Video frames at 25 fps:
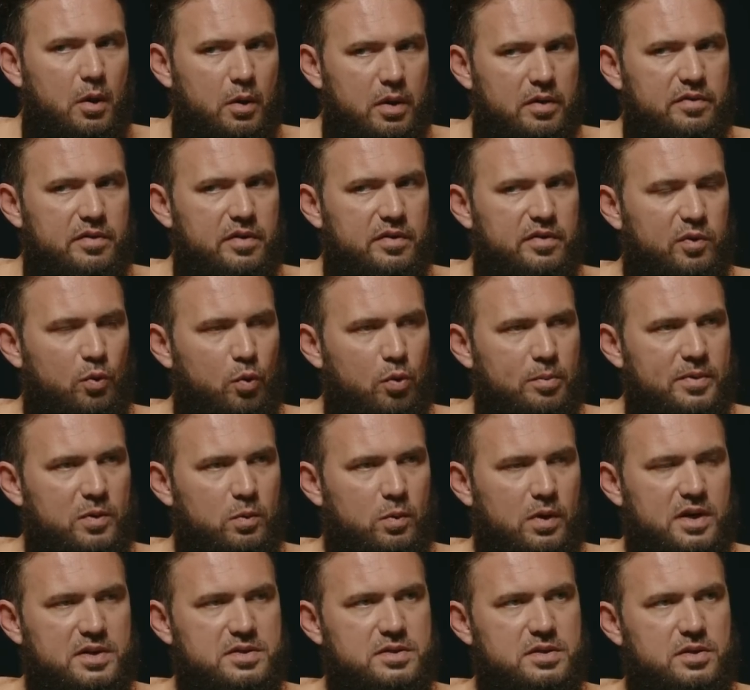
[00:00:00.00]
However, if a
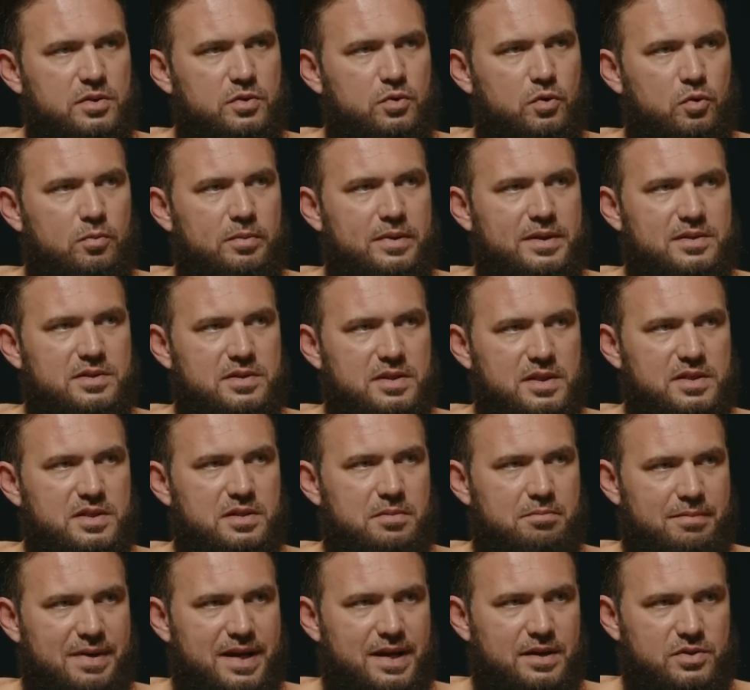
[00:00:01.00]
woman walks into a room and
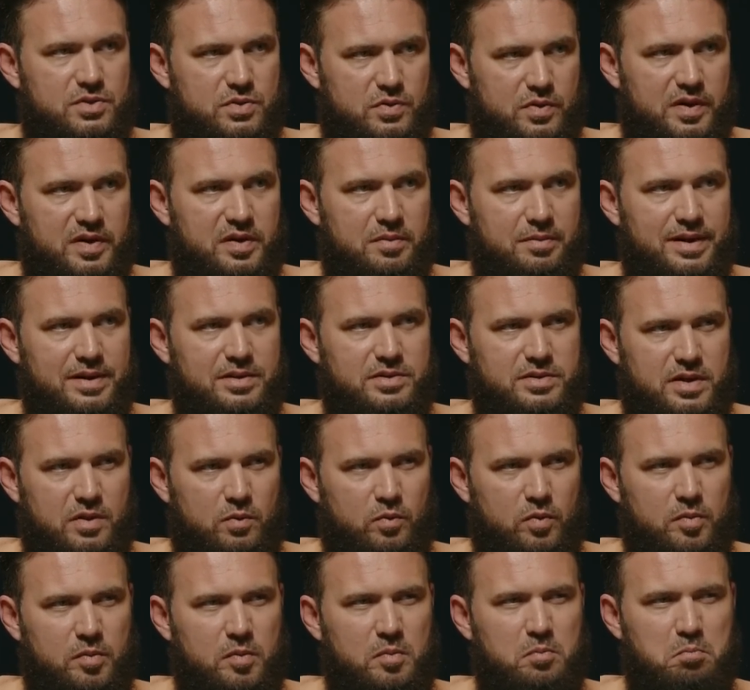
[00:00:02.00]
sees a man surrounded by
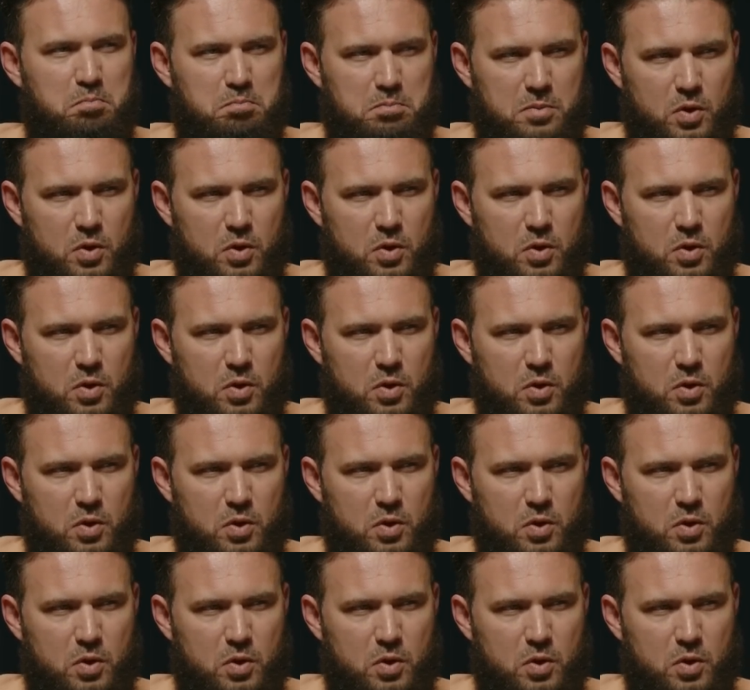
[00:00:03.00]
10 women,